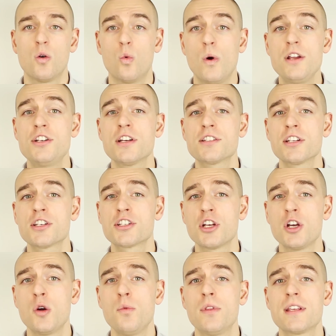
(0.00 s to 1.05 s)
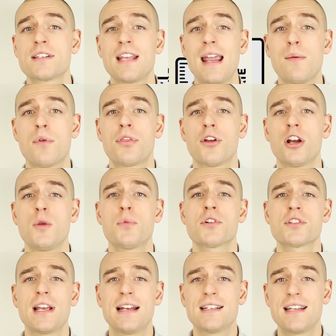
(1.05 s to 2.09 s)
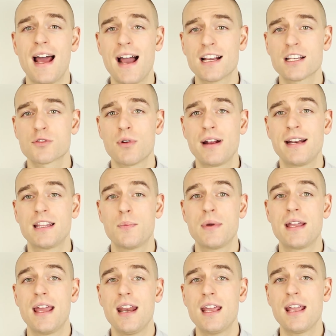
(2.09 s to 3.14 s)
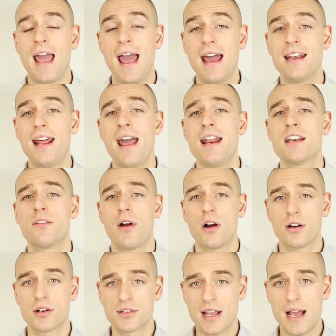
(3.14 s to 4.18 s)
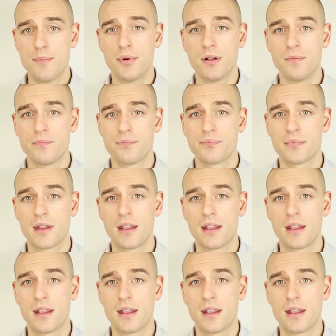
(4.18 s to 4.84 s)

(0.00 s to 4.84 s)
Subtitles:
We just assumed the same 30% tax rate at the beginning and end of our example.